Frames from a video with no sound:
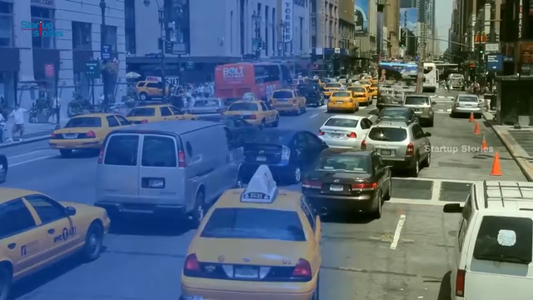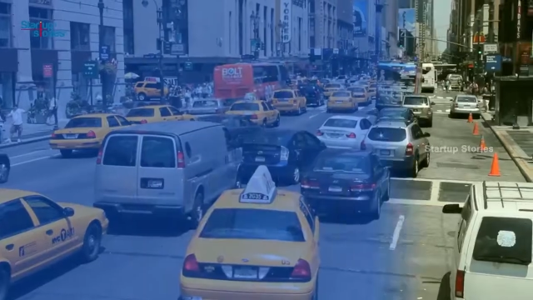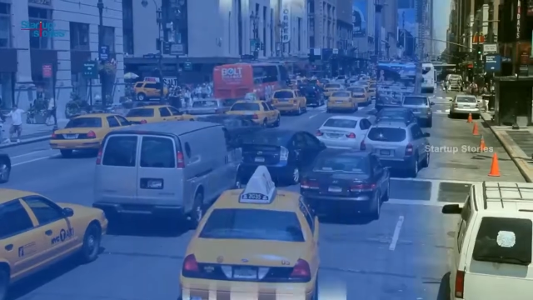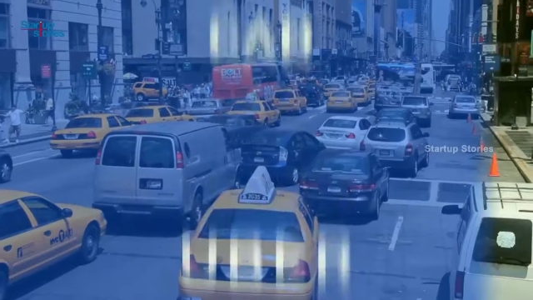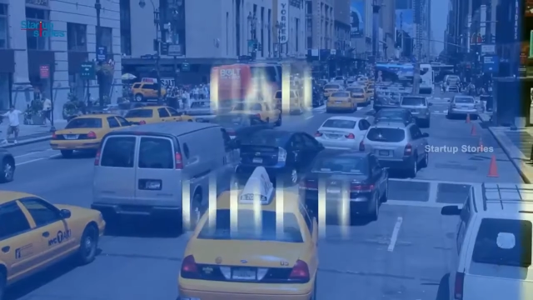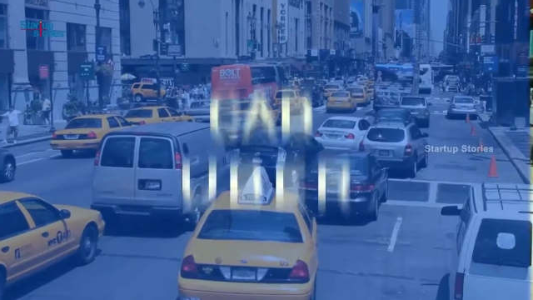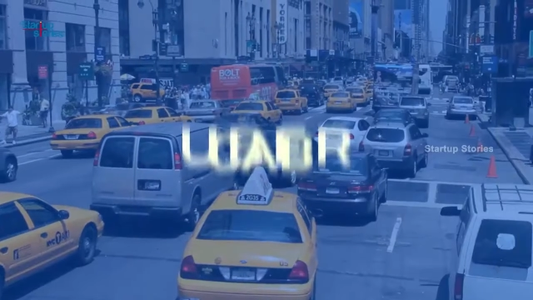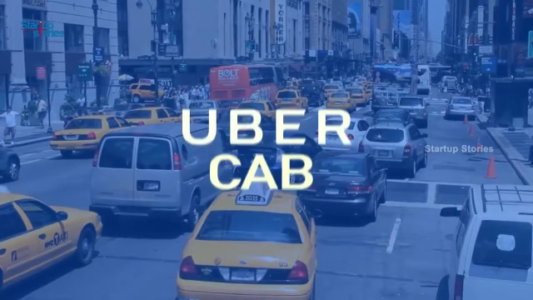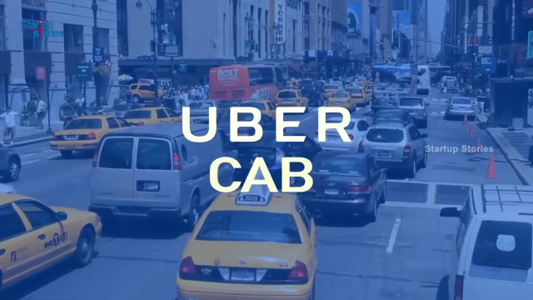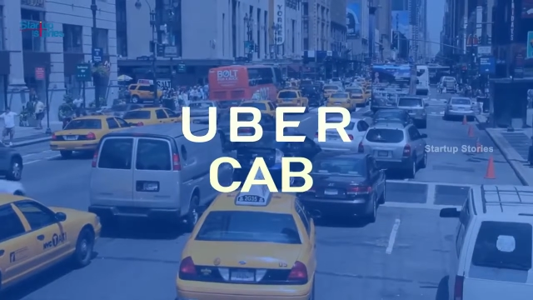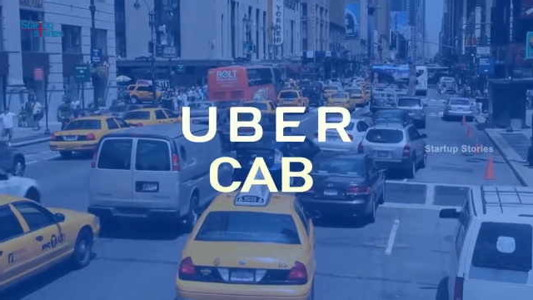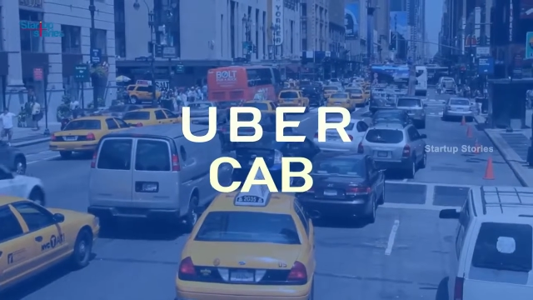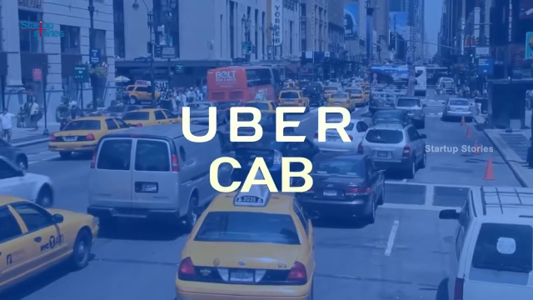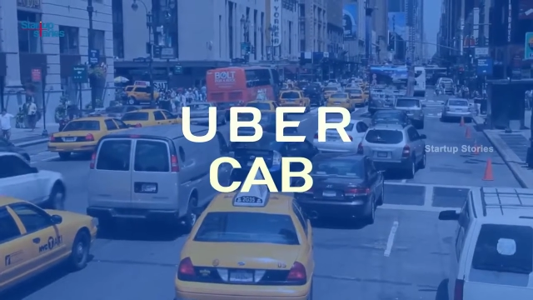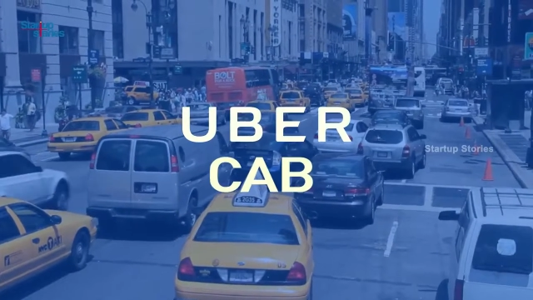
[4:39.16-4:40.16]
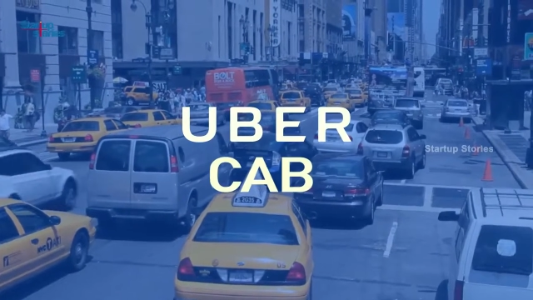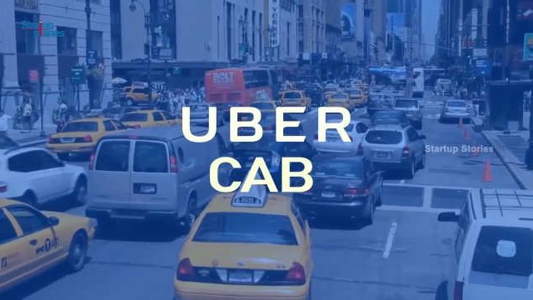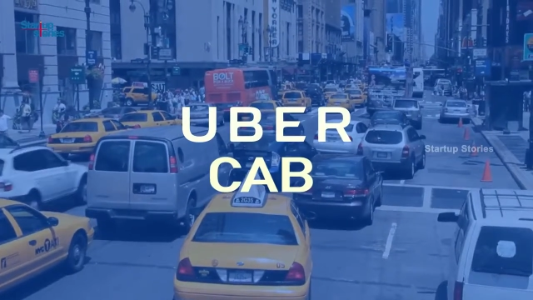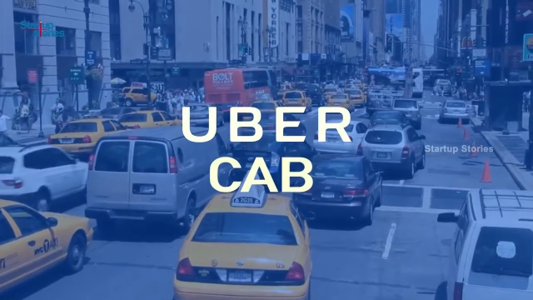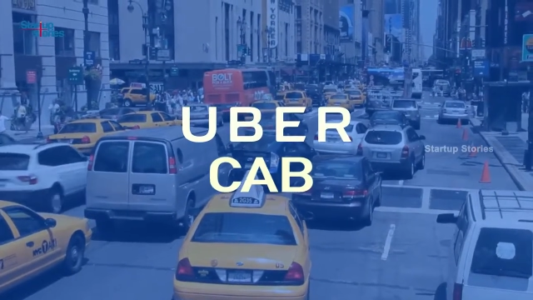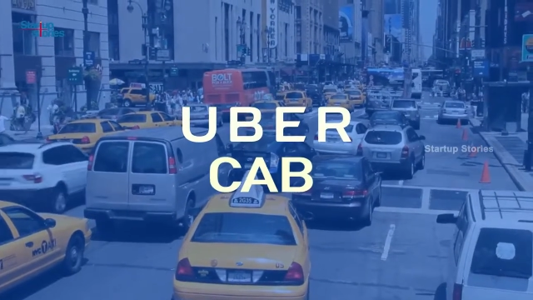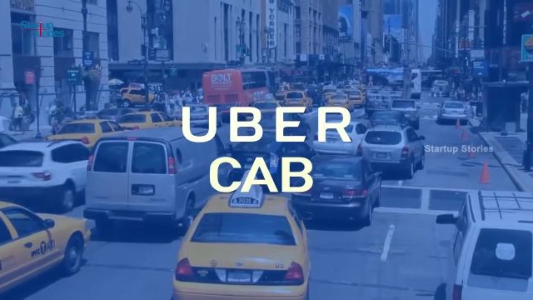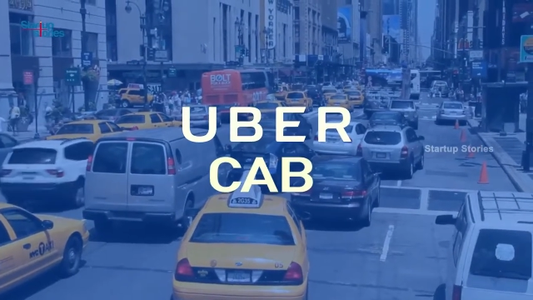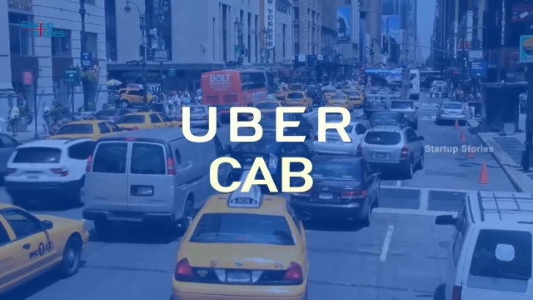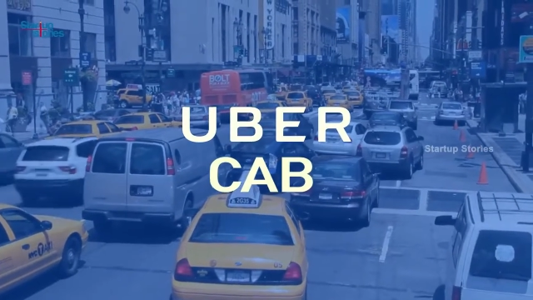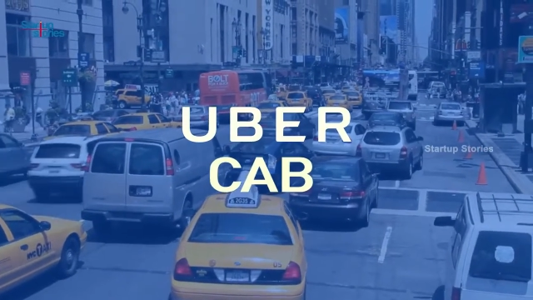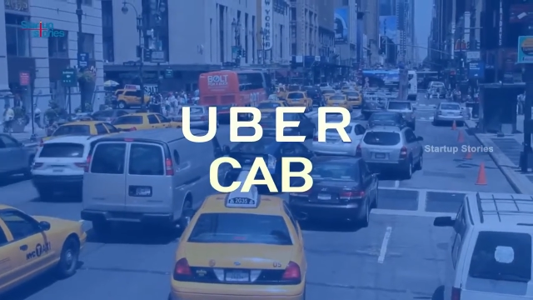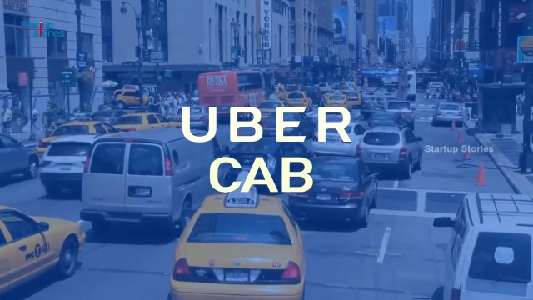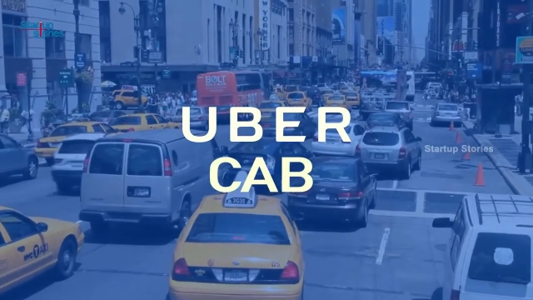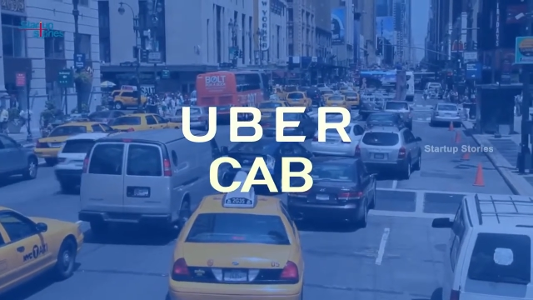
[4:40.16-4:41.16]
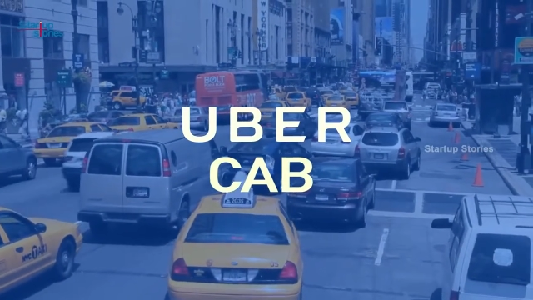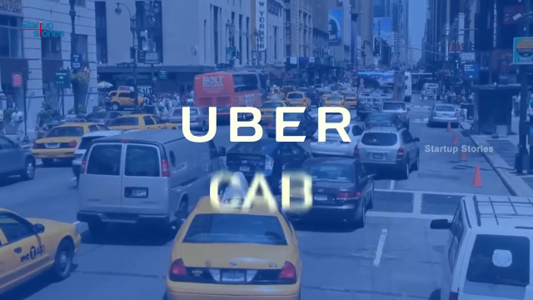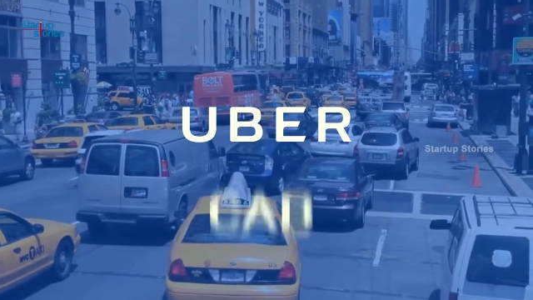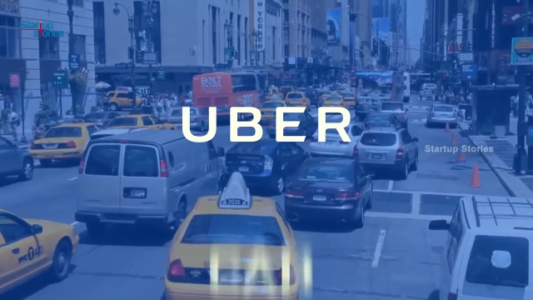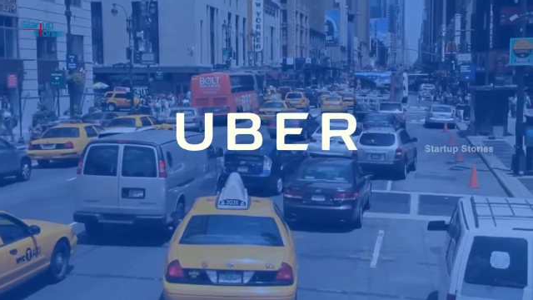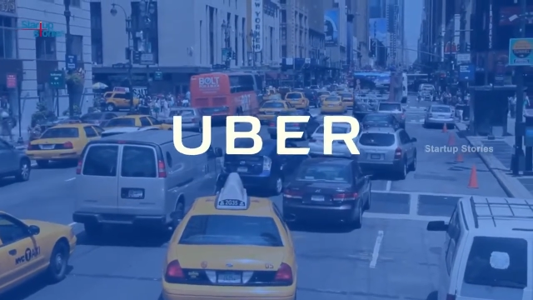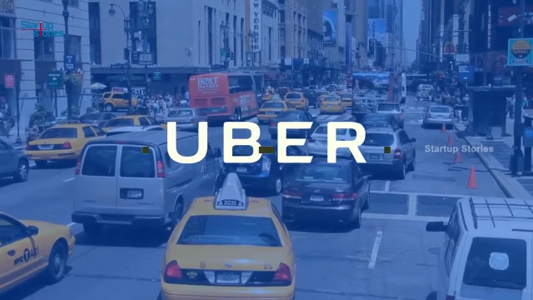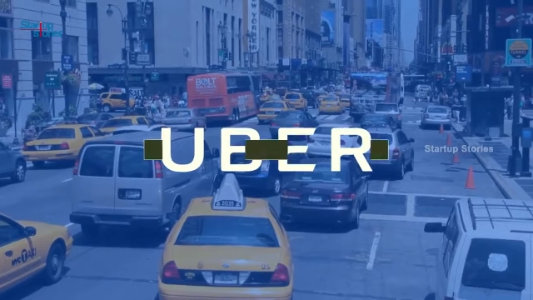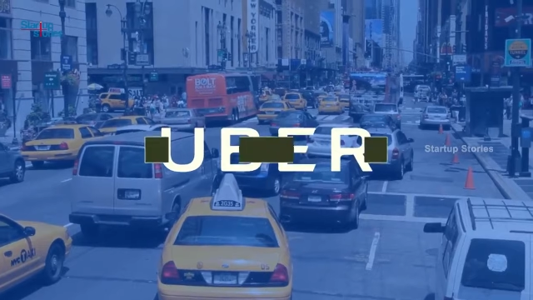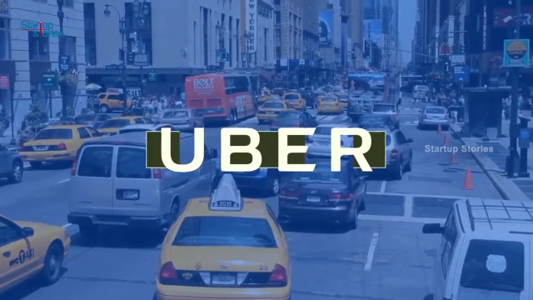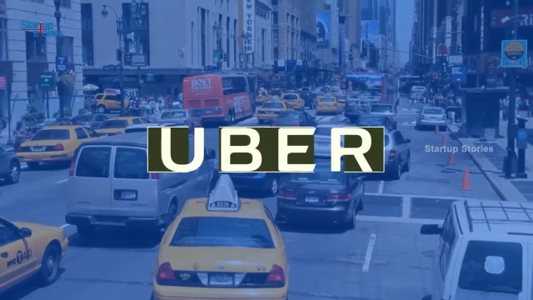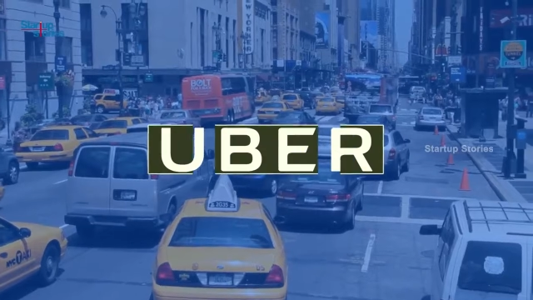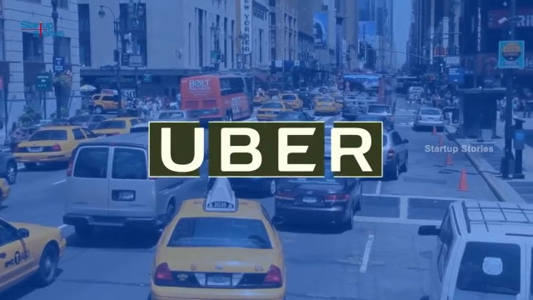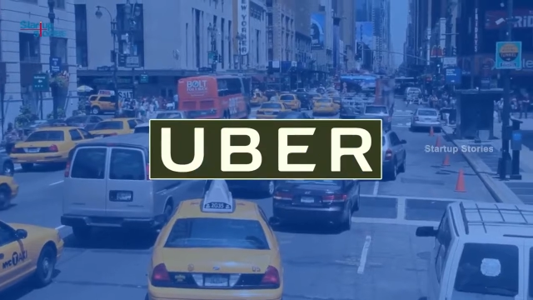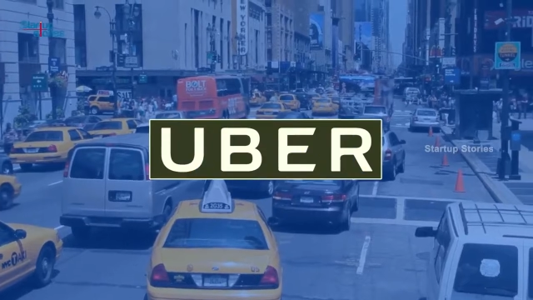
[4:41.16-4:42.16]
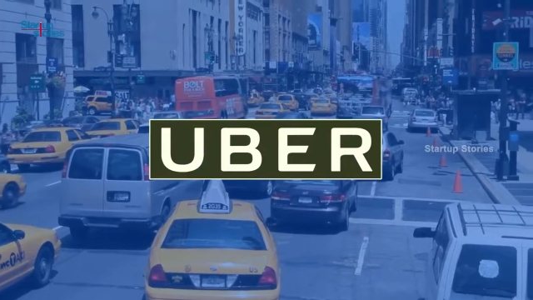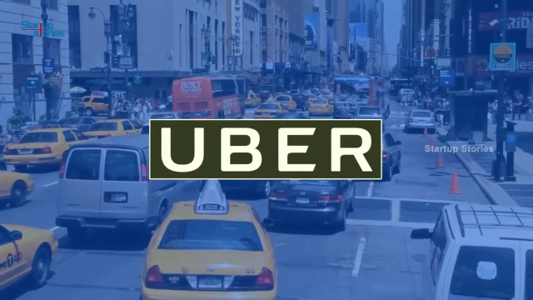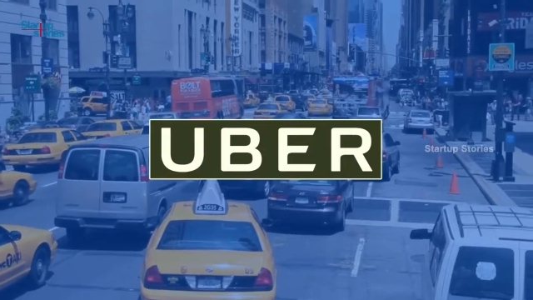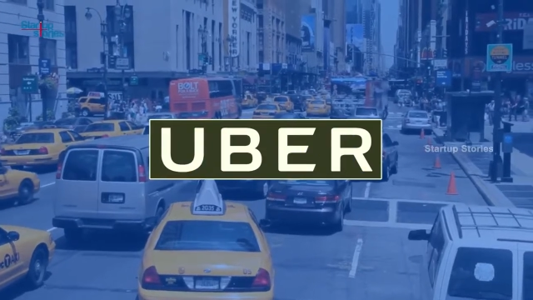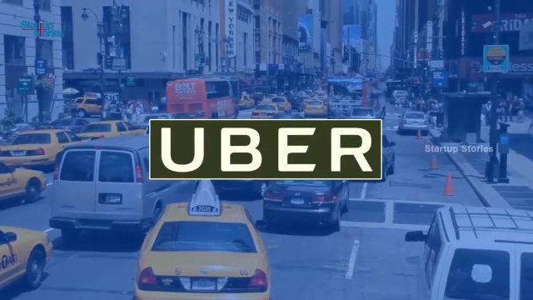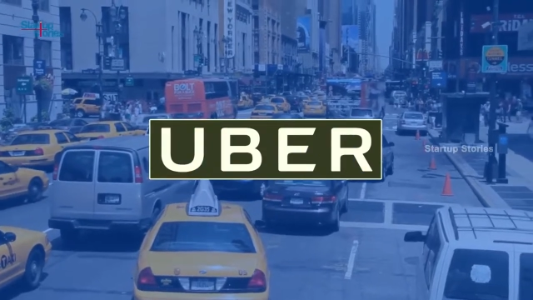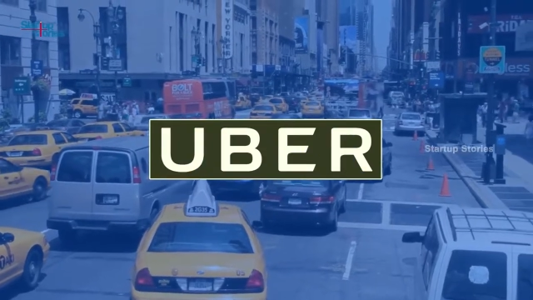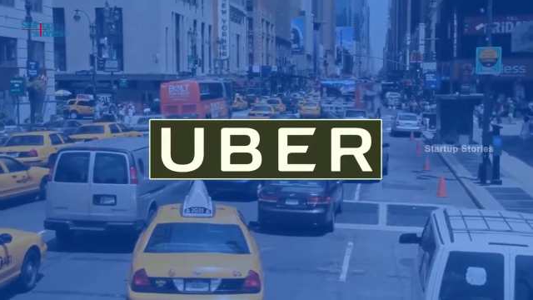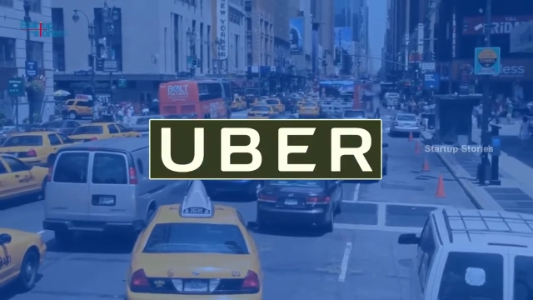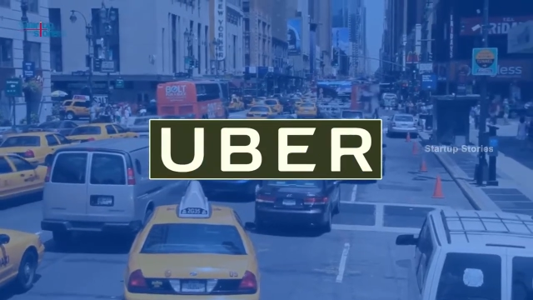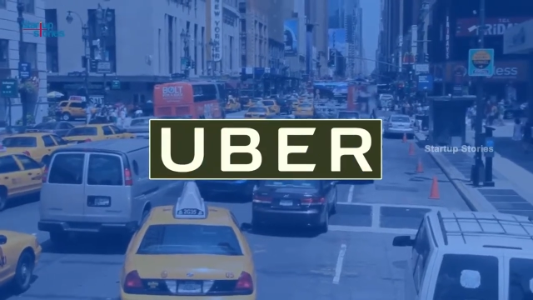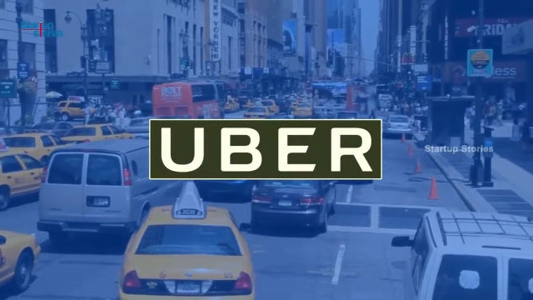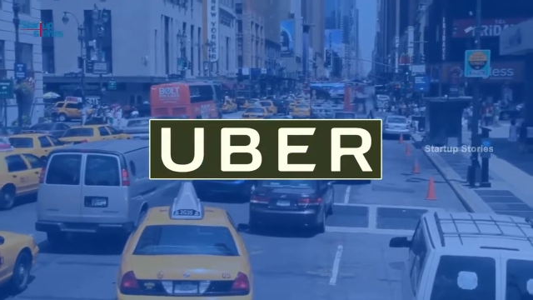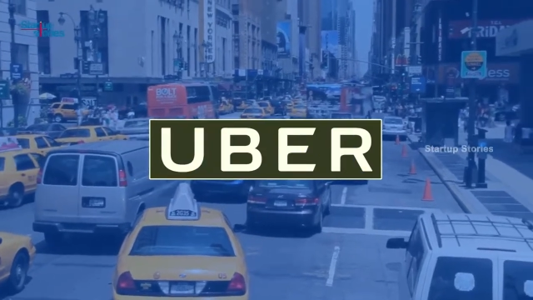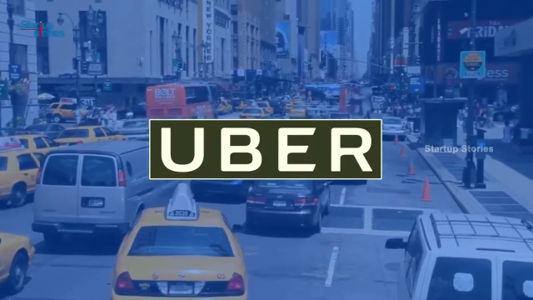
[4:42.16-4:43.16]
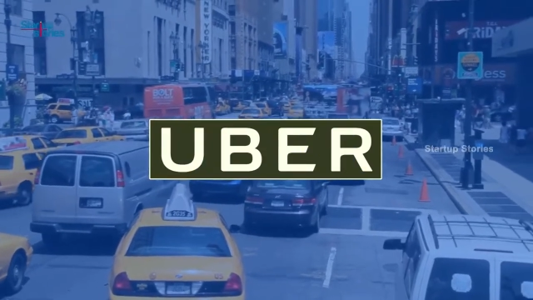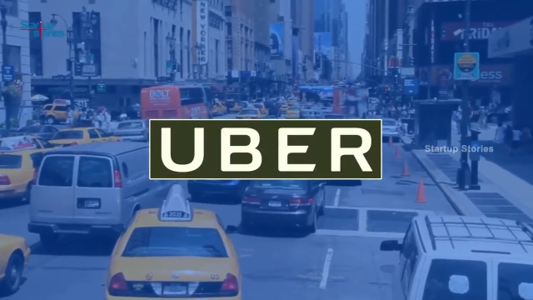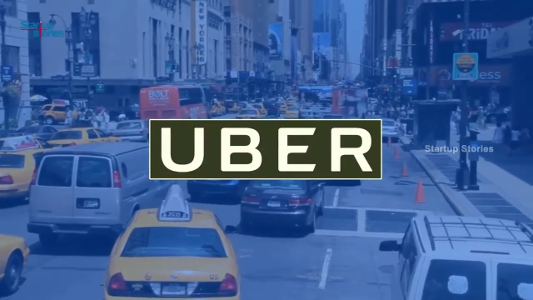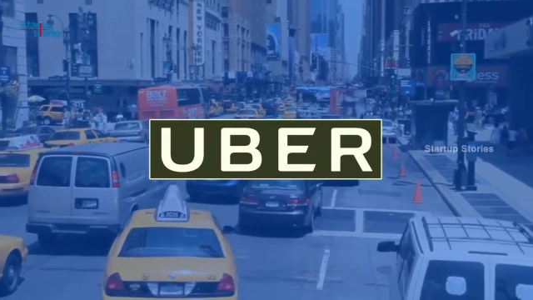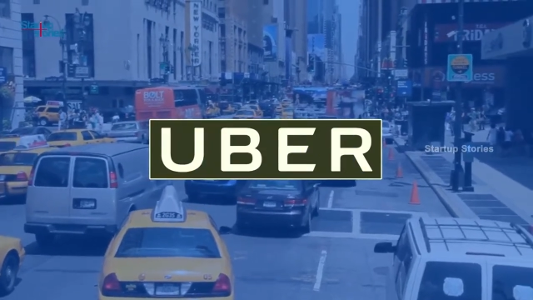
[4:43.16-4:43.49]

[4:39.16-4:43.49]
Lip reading: (no speaker visible)